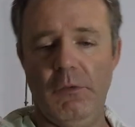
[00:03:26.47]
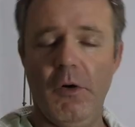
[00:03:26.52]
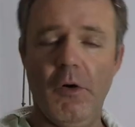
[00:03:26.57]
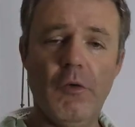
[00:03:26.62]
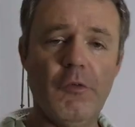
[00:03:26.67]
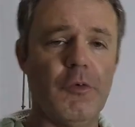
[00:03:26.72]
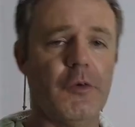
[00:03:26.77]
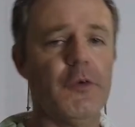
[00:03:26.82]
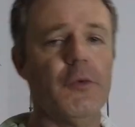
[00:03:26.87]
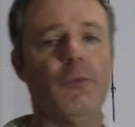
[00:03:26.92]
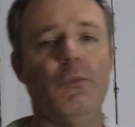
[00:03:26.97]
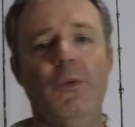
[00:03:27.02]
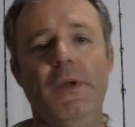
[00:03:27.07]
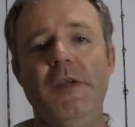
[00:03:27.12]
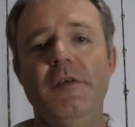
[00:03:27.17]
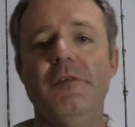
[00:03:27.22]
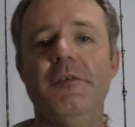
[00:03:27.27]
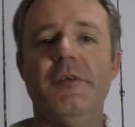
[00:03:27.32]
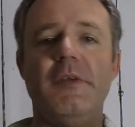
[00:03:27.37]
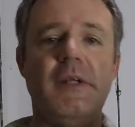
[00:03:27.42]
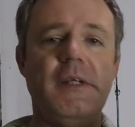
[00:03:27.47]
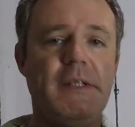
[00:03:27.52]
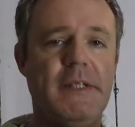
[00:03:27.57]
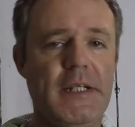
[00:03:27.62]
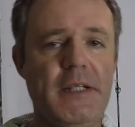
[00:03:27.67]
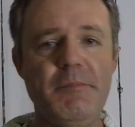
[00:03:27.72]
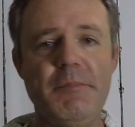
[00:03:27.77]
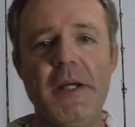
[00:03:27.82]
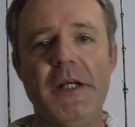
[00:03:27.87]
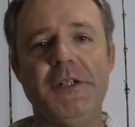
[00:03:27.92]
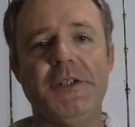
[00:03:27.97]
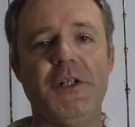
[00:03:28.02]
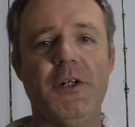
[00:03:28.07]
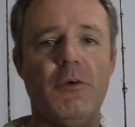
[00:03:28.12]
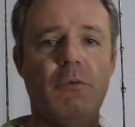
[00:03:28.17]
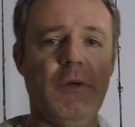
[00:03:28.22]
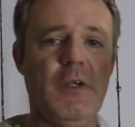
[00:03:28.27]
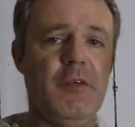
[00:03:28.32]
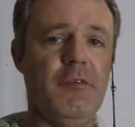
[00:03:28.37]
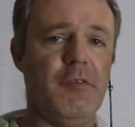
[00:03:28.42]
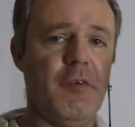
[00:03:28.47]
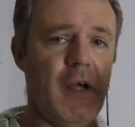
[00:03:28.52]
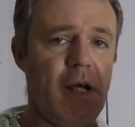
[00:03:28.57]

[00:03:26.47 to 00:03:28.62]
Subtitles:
over the reef, the deep edge of the reef,